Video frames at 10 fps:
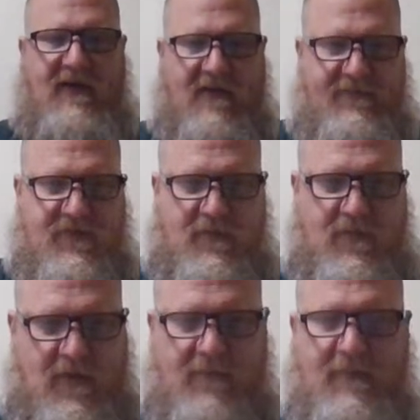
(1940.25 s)
have
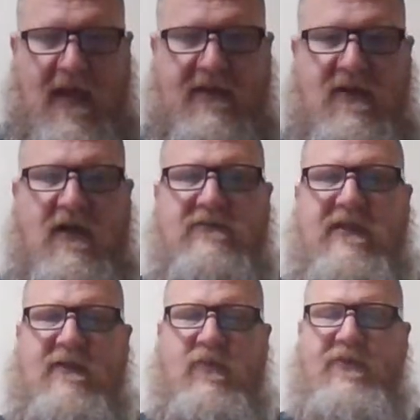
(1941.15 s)
had
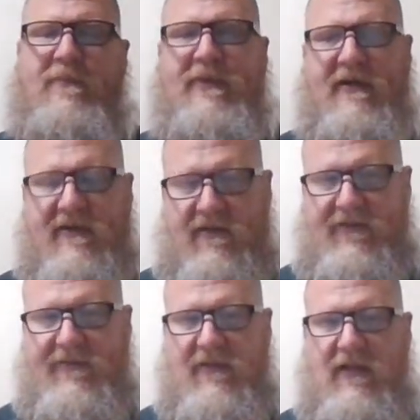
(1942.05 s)
contact with a parent